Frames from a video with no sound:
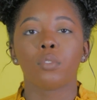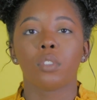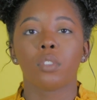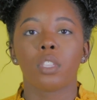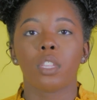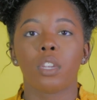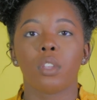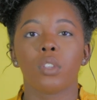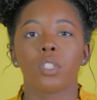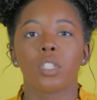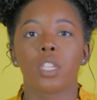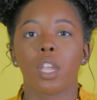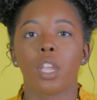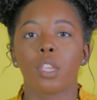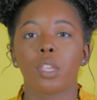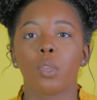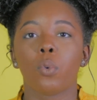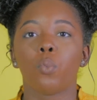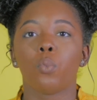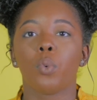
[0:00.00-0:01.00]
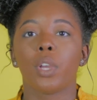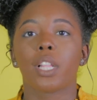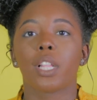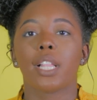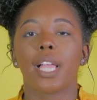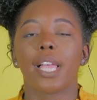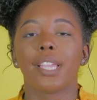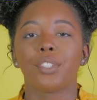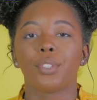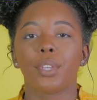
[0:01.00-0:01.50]
so then it'll tell you what
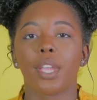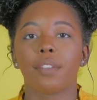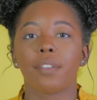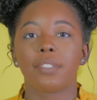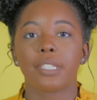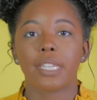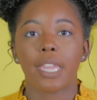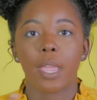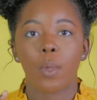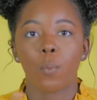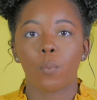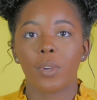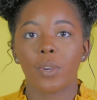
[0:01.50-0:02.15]
class you have today,